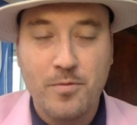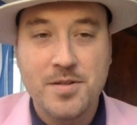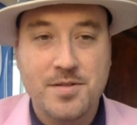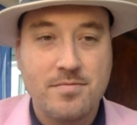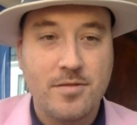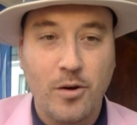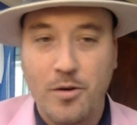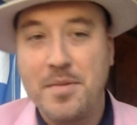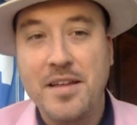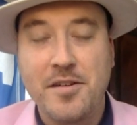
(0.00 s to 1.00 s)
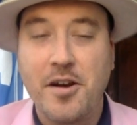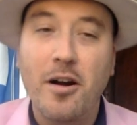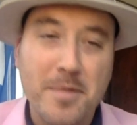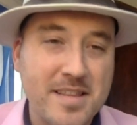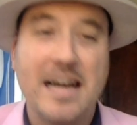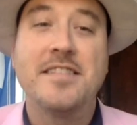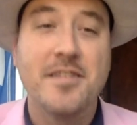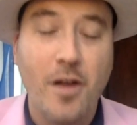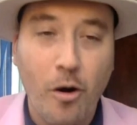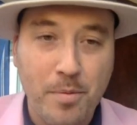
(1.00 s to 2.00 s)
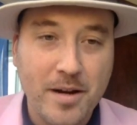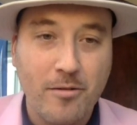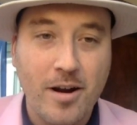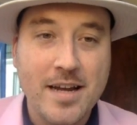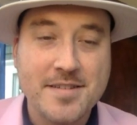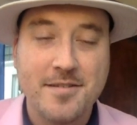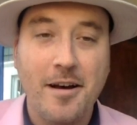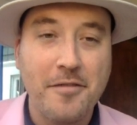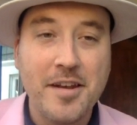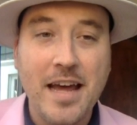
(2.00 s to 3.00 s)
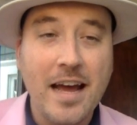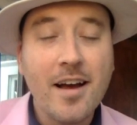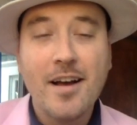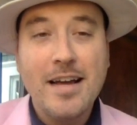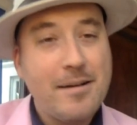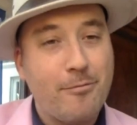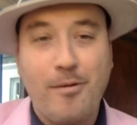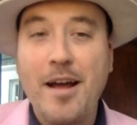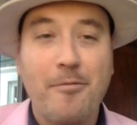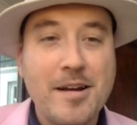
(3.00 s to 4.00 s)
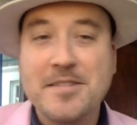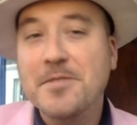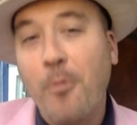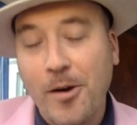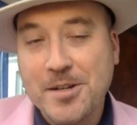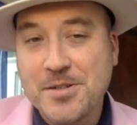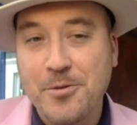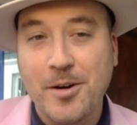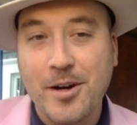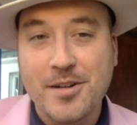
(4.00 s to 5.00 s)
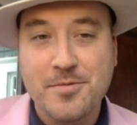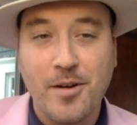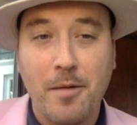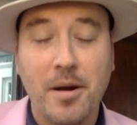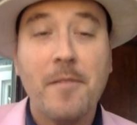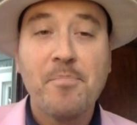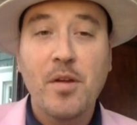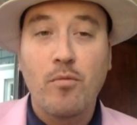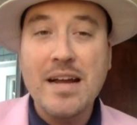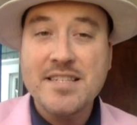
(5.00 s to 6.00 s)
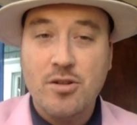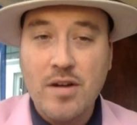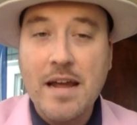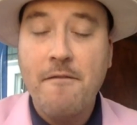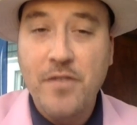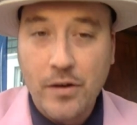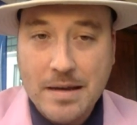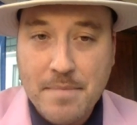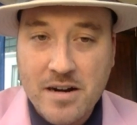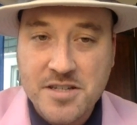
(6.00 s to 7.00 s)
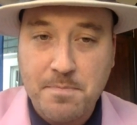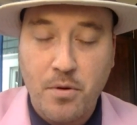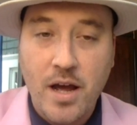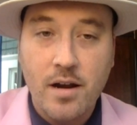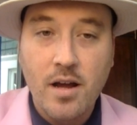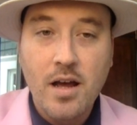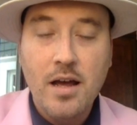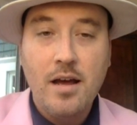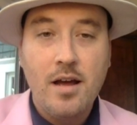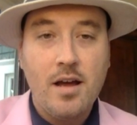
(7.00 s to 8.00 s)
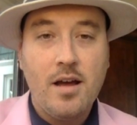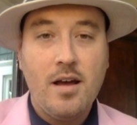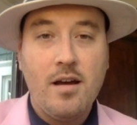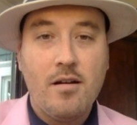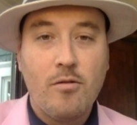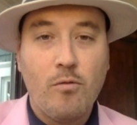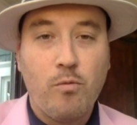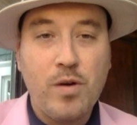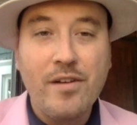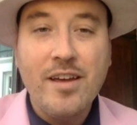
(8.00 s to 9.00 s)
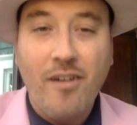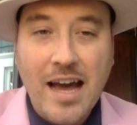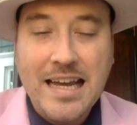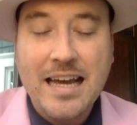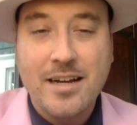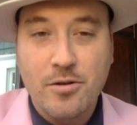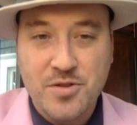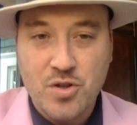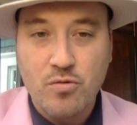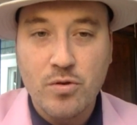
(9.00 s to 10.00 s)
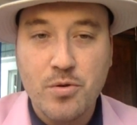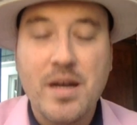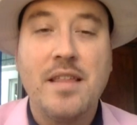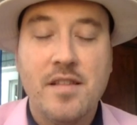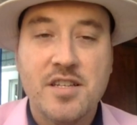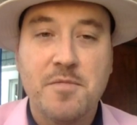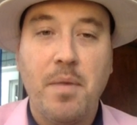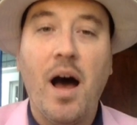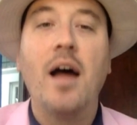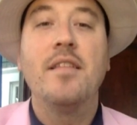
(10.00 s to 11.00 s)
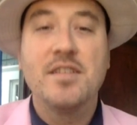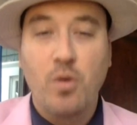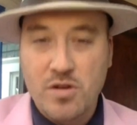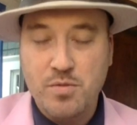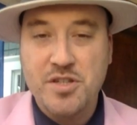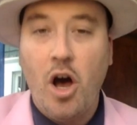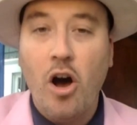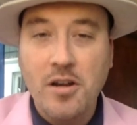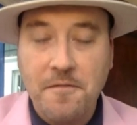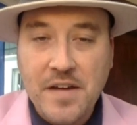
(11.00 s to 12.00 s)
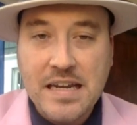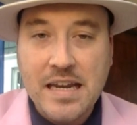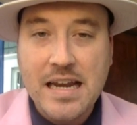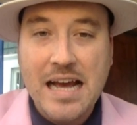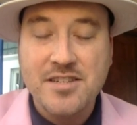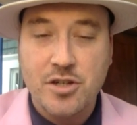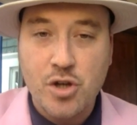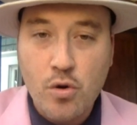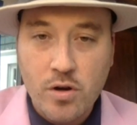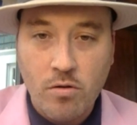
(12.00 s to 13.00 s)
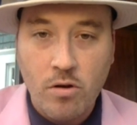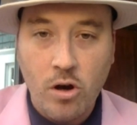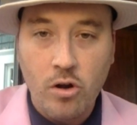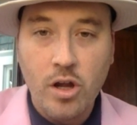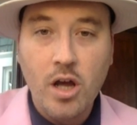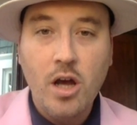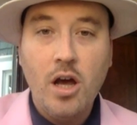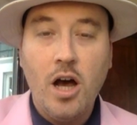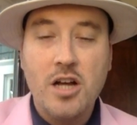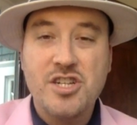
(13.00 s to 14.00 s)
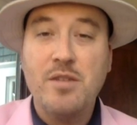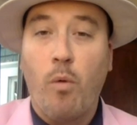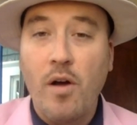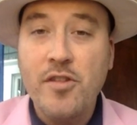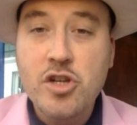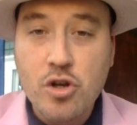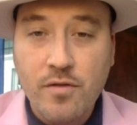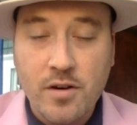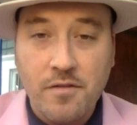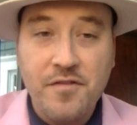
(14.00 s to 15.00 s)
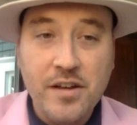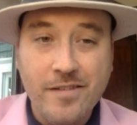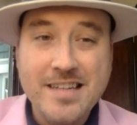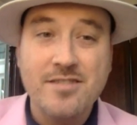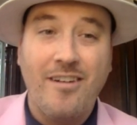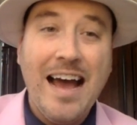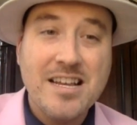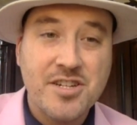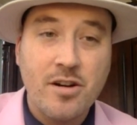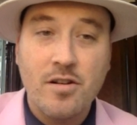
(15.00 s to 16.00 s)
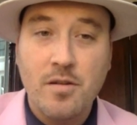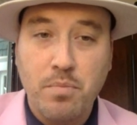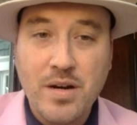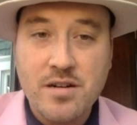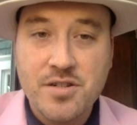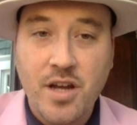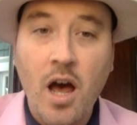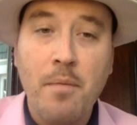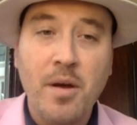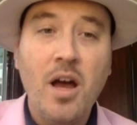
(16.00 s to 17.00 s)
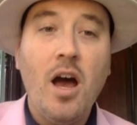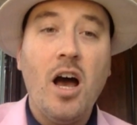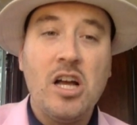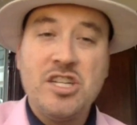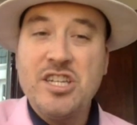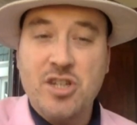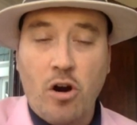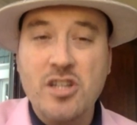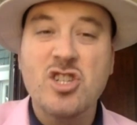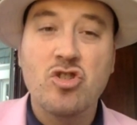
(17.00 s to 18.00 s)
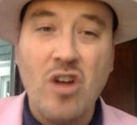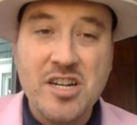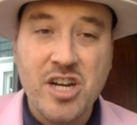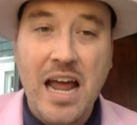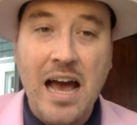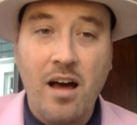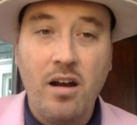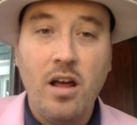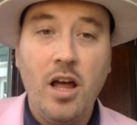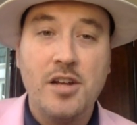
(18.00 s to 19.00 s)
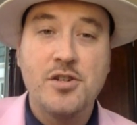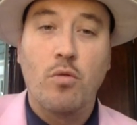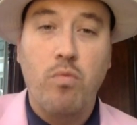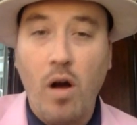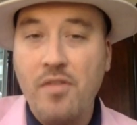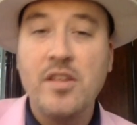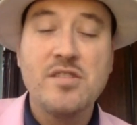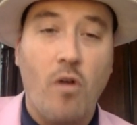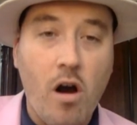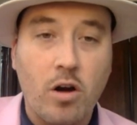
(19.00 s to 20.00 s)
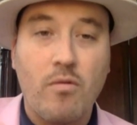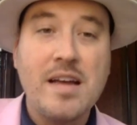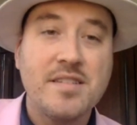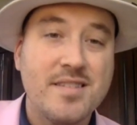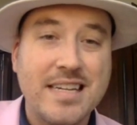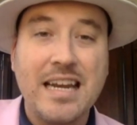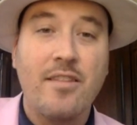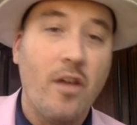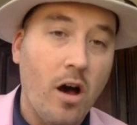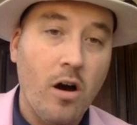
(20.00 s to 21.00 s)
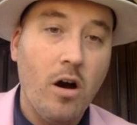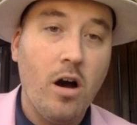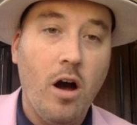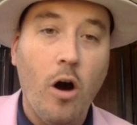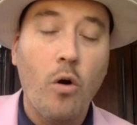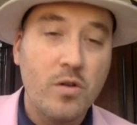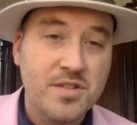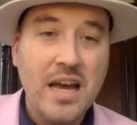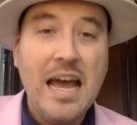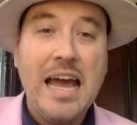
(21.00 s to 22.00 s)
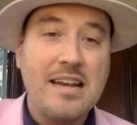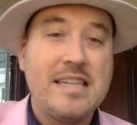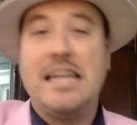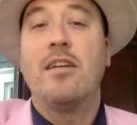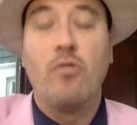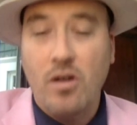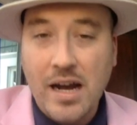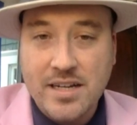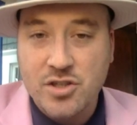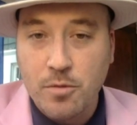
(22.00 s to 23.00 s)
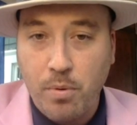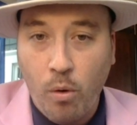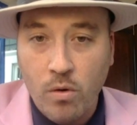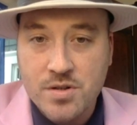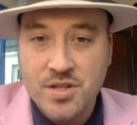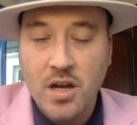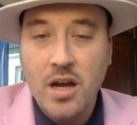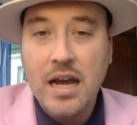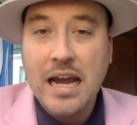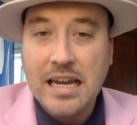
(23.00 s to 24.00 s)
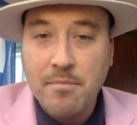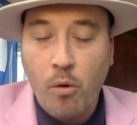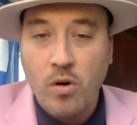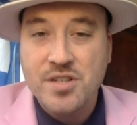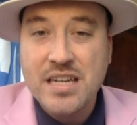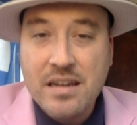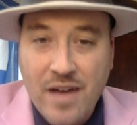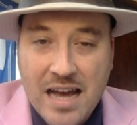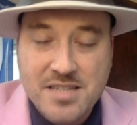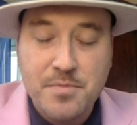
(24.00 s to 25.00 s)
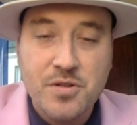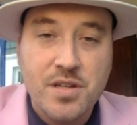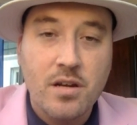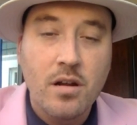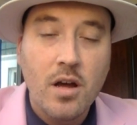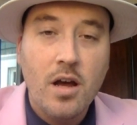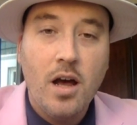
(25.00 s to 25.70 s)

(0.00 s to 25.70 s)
was going to be in the Derby. That's in the opening race of the day. Races one and two are good as well. But race three, Filly Mare Sprint. Really like Echo Zulu in this spot. This horse was undefeated as a two-year-old. She won the Juvenile Fillies last year in the Breeders' Cup. She started stretching out to run these longer races to get in the Oaks and didn't look like a super horse anymore. Steve Asmussen,